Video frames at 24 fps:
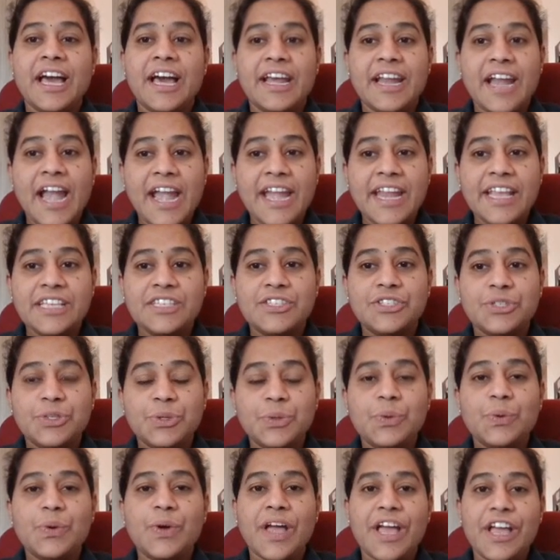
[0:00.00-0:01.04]
radix
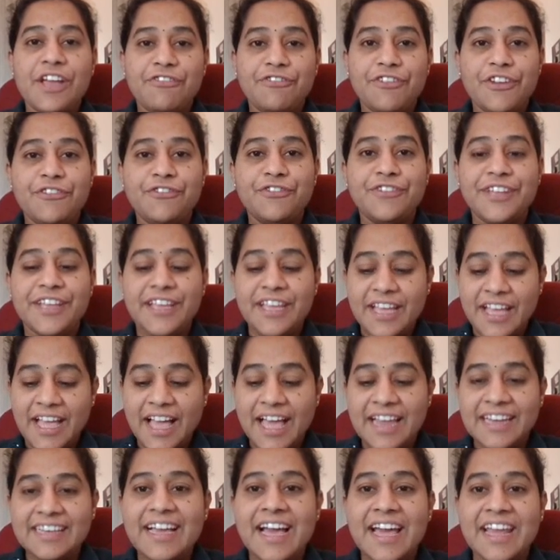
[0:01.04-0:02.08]
2 FFT
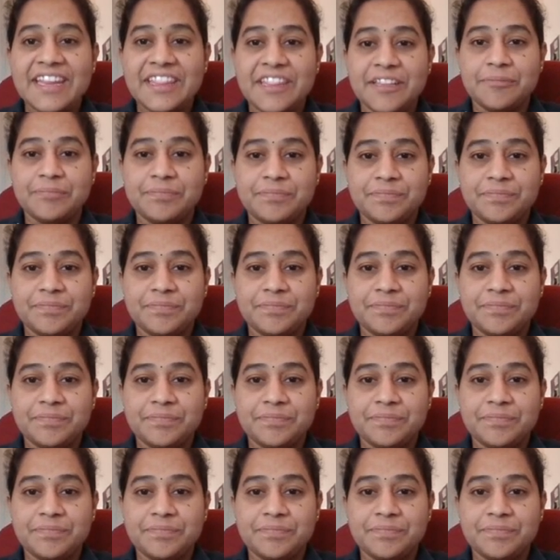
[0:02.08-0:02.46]
algorithm.